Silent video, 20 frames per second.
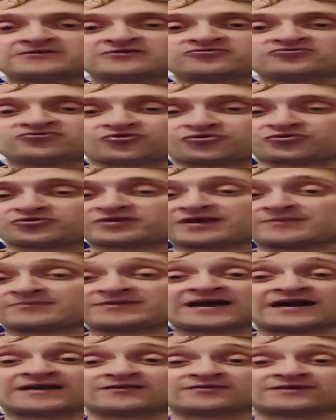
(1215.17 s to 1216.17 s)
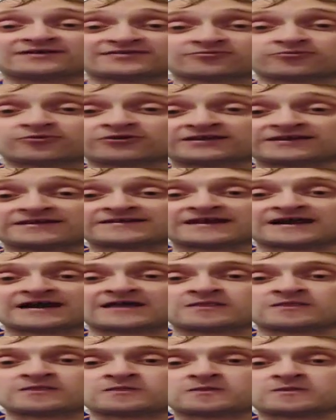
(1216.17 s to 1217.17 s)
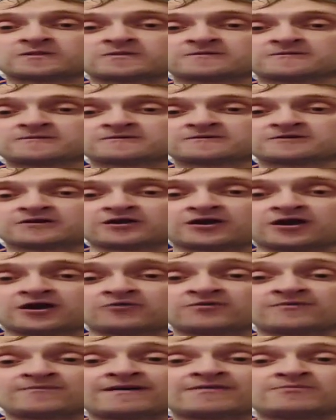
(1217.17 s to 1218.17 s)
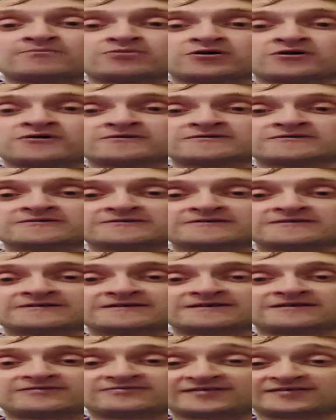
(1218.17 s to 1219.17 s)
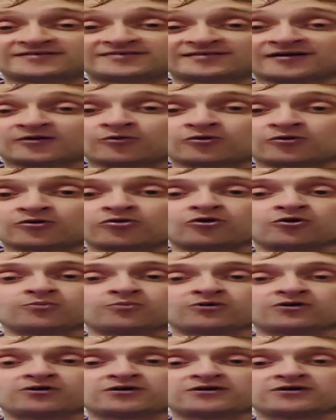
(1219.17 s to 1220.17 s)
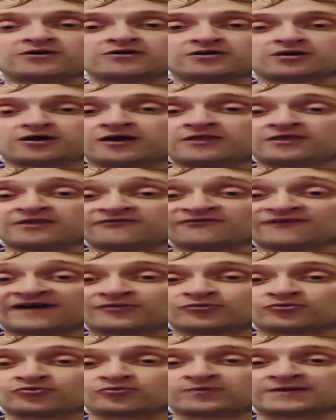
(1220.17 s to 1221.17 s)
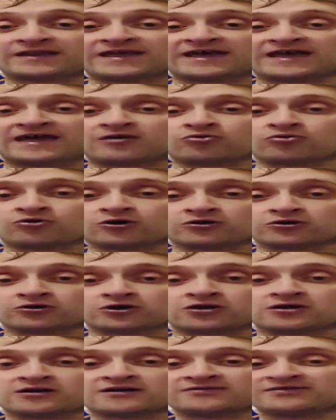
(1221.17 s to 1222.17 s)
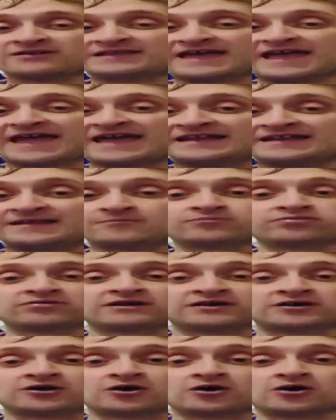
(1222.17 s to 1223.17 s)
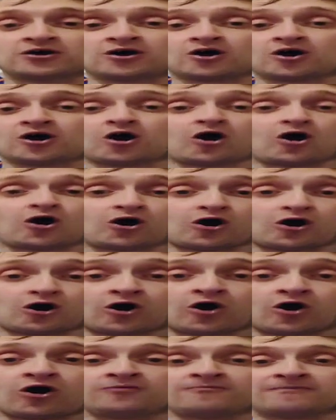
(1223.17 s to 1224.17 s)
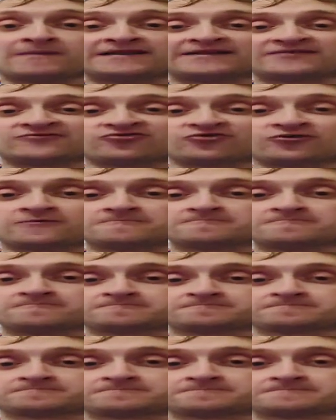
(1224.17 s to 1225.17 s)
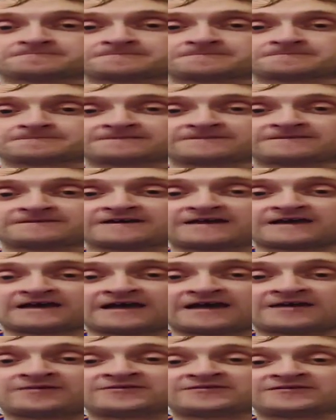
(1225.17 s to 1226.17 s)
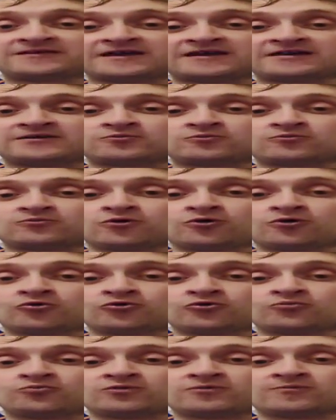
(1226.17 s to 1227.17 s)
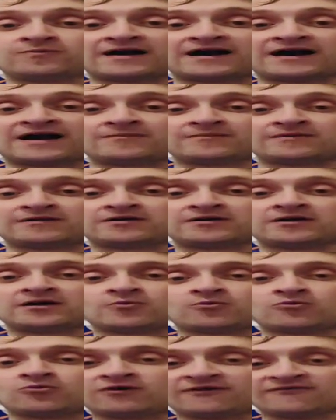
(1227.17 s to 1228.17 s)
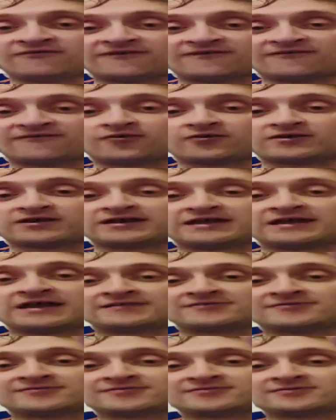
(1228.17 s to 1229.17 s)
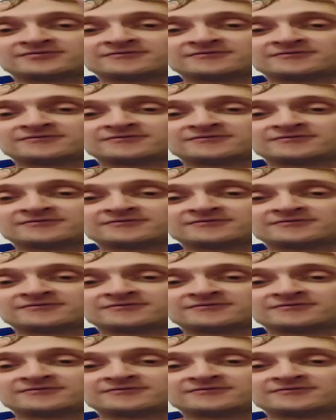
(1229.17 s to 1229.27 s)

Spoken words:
Just get behind the lads while you can. And remember, this is our club. and the fans will be there longer than any player or manager. Every day, Oldham would buy me. We're off our fucking heads.